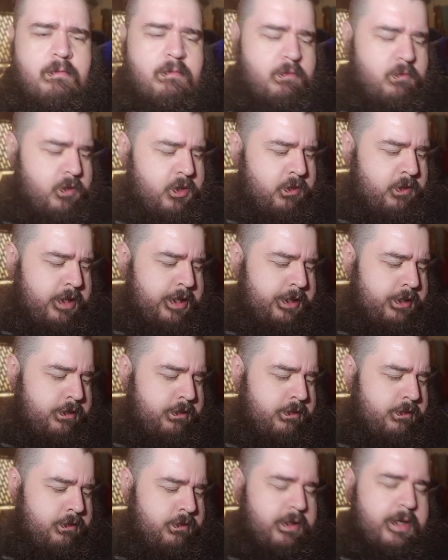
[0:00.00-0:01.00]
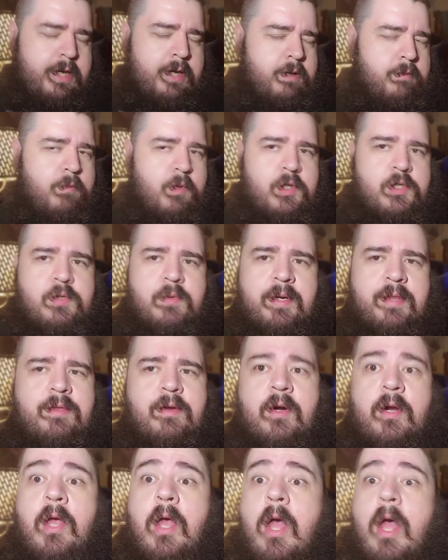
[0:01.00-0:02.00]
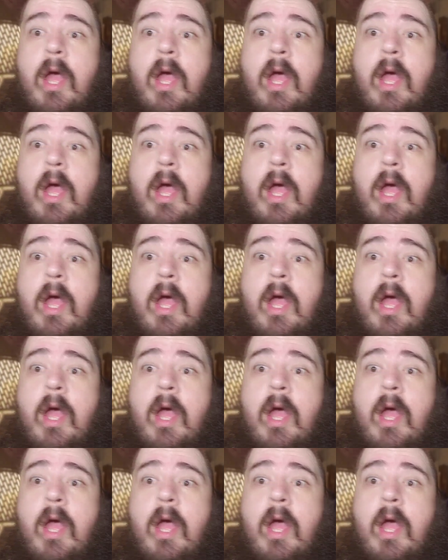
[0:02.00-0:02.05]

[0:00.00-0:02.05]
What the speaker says: Am I right? Yeah, March 23rd.